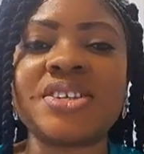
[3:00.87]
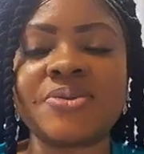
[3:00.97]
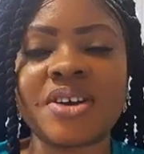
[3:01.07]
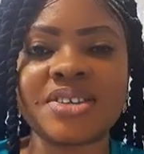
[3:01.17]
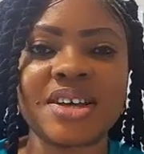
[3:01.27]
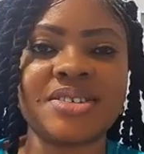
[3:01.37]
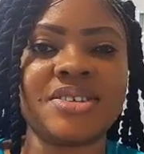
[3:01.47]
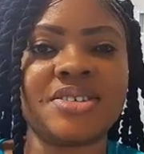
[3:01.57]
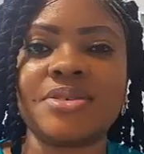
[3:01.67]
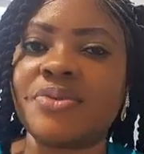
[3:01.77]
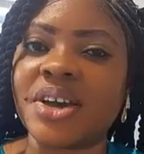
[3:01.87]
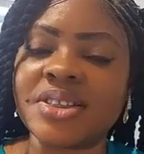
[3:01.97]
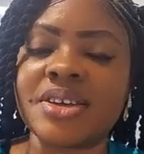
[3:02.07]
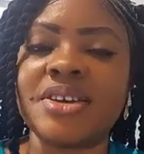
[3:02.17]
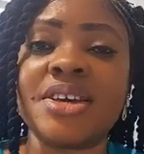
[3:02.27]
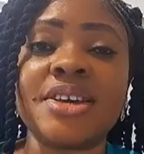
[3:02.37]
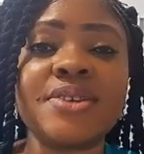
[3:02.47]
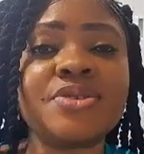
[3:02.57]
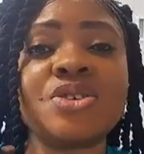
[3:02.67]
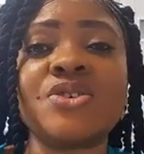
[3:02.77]
As far as that thing is the right thing, he
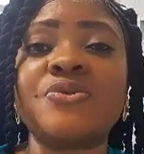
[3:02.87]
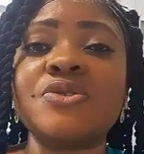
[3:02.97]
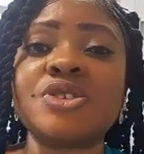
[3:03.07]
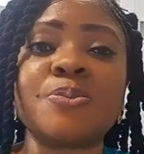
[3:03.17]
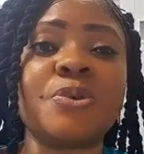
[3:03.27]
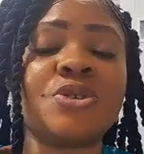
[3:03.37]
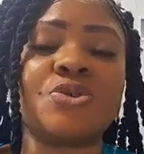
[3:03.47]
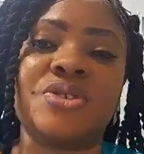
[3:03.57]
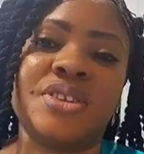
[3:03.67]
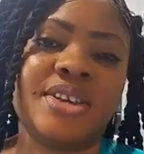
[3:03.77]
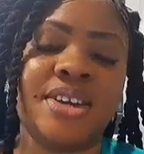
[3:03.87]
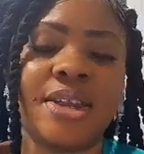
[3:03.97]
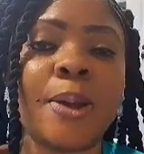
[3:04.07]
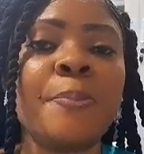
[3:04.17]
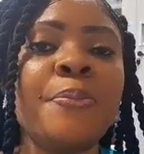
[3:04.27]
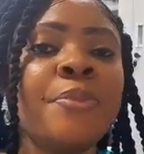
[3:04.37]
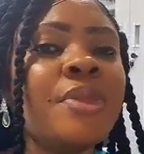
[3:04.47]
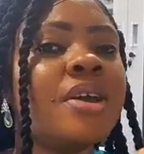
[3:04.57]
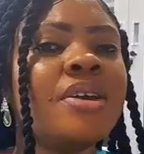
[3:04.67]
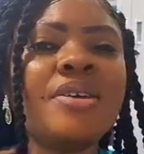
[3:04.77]
gives you the full support you need.
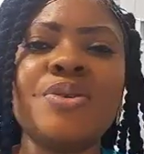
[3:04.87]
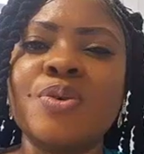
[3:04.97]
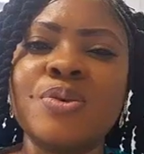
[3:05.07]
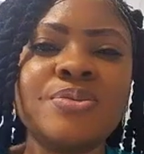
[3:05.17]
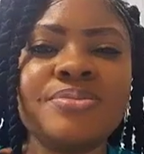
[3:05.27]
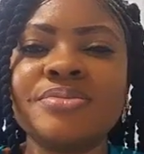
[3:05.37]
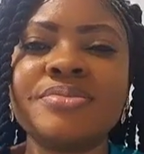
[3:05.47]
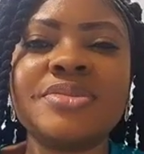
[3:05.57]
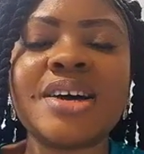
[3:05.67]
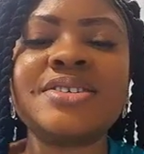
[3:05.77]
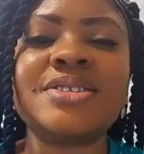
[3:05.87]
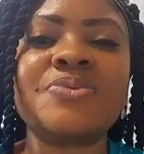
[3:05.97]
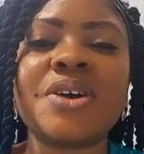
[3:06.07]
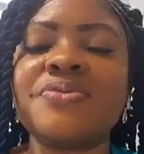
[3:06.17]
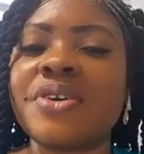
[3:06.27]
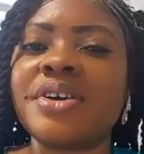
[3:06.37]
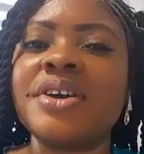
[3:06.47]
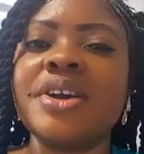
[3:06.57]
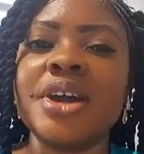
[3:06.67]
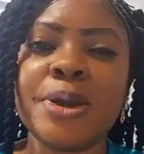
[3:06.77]
You know, that is very,
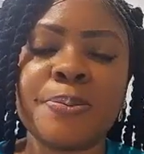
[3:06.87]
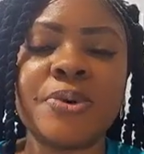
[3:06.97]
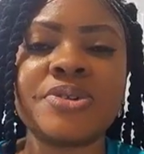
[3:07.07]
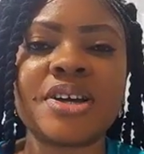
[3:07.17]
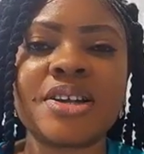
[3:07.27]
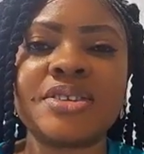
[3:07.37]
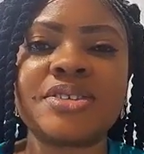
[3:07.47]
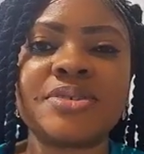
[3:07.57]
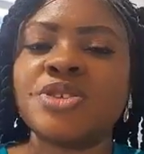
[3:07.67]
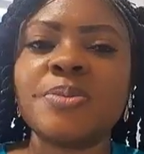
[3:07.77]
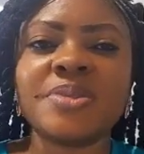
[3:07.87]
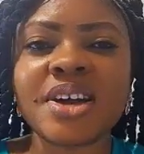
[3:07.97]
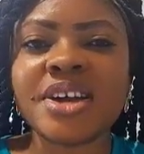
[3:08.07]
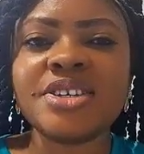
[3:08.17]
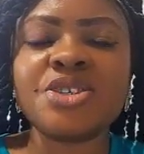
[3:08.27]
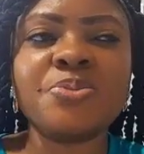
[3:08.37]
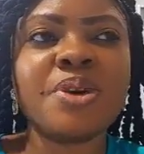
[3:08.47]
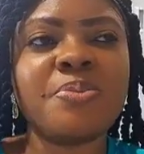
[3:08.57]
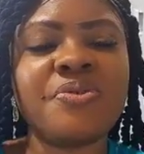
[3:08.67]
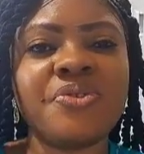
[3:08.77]
very important. Sometimes you
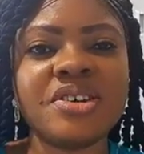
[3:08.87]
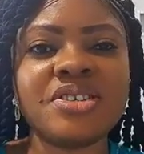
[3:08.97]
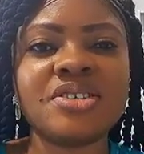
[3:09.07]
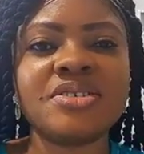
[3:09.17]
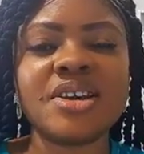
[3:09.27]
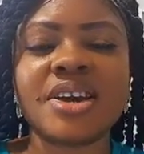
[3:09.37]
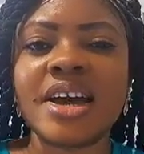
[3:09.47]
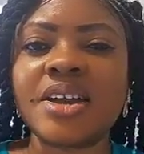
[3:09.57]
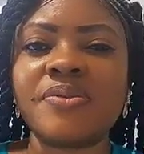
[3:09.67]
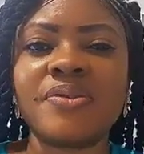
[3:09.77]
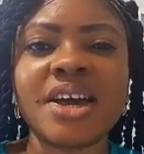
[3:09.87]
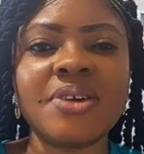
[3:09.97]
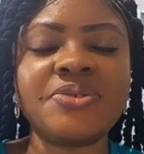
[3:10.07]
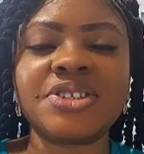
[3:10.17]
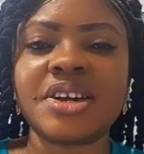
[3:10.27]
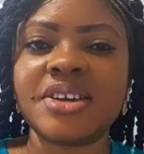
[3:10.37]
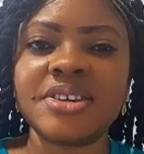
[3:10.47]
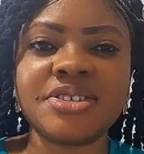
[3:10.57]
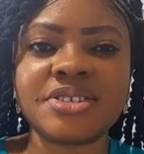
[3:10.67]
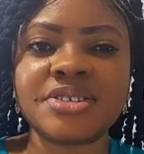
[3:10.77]
may be facing a kind of life
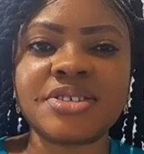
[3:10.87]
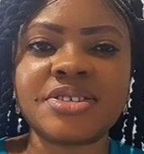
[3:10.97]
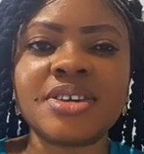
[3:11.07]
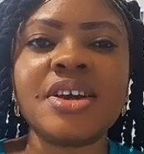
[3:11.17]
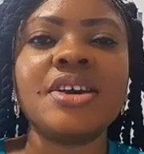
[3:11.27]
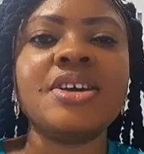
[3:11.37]
challenges.